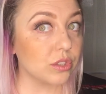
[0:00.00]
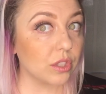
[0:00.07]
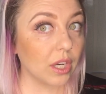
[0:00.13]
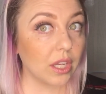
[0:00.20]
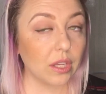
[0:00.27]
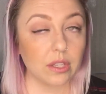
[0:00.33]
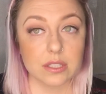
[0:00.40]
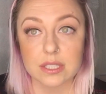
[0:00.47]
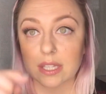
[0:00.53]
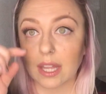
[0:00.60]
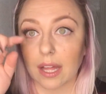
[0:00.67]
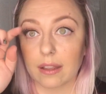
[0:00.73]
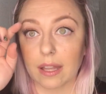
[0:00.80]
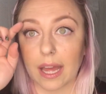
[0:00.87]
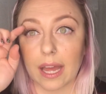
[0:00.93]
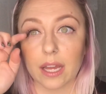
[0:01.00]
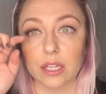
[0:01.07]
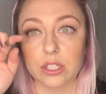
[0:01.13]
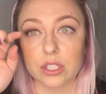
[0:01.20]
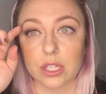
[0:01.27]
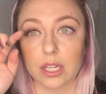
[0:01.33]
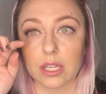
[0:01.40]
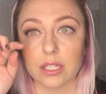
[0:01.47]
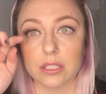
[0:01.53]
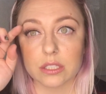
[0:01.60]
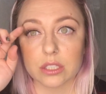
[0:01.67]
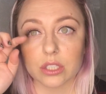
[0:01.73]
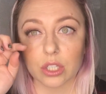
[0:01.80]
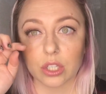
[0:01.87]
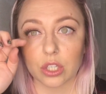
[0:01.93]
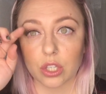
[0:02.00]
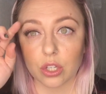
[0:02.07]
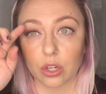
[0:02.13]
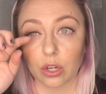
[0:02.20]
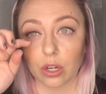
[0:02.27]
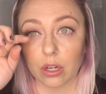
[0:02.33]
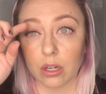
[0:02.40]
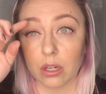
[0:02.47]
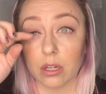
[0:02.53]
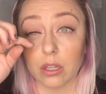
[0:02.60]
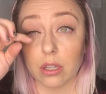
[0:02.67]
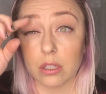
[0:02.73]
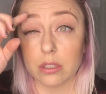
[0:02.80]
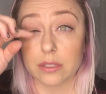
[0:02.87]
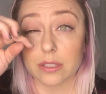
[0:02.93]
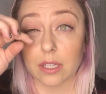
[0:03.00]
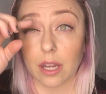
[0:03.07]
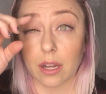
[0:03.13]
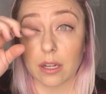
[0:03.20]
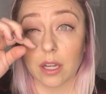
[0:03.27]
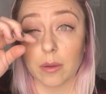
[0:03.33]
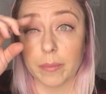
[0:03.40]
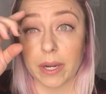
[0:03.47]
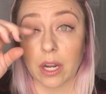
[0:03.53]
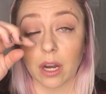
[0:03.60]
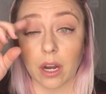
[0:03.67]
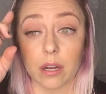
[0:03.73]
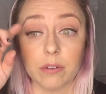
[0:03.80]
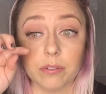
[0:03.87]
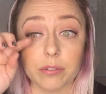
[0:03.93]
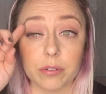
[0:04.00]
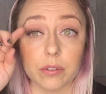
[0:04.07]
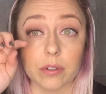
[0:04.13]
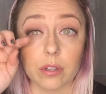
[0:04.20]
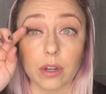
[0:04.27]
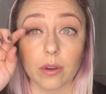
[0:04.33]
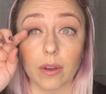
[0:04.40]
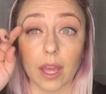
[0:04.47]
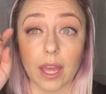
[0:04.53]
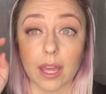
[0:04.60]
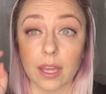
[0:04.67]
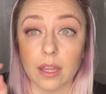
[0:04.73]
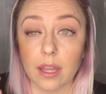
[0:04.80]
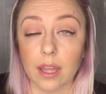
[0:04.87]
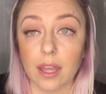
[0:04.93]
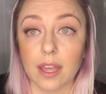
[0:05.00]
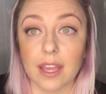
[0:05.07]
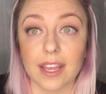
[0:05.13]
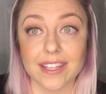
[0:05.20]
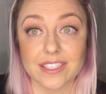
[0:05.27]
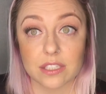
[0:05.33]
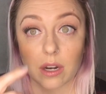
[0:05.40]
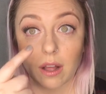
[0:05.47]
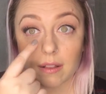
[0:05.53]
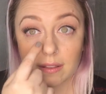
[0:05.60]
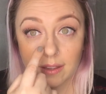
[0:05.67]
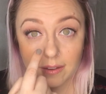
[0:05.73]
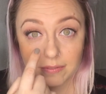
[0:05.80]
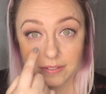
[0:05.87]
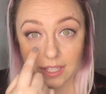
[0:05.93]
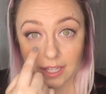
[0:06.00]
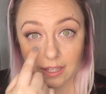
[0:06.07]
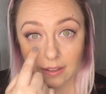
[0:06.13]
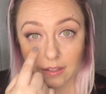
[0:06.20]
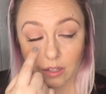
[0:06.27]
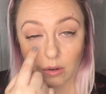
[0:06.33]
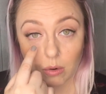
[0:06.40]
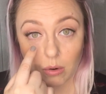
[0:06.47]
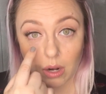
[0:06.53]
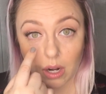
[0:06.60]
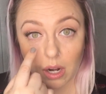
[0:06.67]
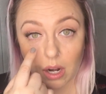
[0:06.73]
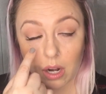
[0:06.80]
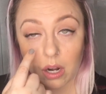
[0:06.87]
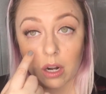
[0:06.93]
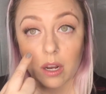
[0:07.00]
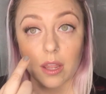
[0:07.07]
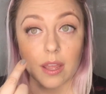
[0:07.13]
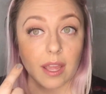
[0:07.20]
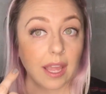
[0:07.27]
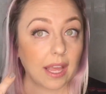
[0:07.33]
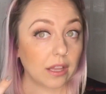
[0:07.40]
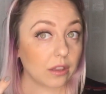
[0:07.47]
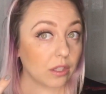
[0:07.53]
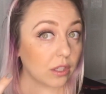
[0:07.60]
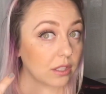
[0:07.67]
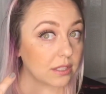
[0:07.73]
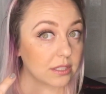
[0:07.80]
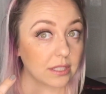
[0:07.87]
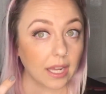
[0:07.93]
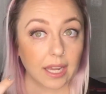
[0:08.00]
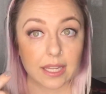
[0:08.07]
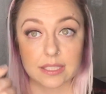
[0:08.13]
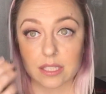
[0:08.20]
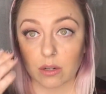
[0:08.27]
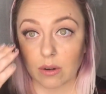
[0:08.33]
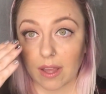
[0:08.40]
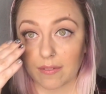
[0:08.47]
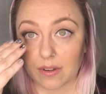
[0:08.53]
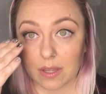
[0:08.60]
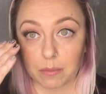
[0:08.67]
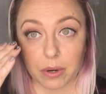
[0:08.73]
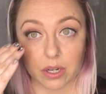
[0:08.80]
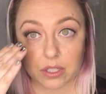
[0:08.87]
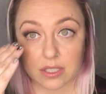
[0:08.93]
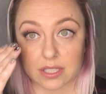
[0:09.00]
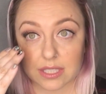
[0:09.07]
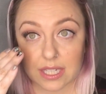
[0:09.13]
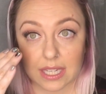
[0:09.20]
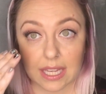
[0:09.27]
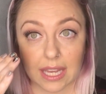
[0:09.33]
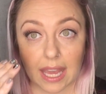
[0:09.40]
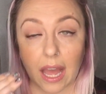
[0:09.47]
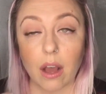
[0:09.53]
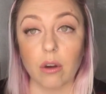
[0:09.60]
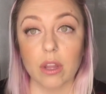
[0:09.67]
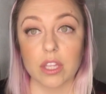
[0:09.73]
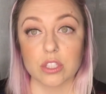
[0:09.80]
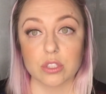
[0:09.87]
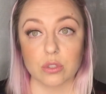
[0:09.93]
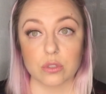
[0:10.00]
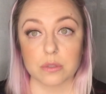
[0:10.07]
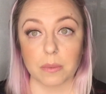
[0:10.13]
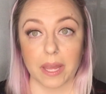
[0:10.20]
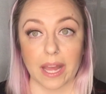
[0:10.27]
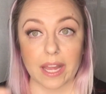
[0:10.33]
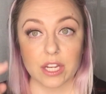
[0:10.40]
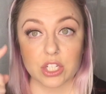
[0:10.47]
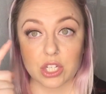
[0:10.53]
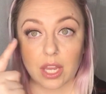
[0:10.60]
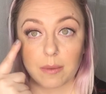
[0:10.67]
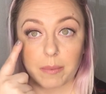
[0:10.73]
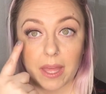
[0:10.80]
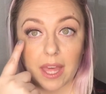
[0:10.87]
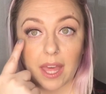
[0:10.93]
So now you can see that lash, it is secure, it's not coming off, okay? It's not lifting in the corner. It looks nice, I don't have any parts sticking out. It suits my eye shape,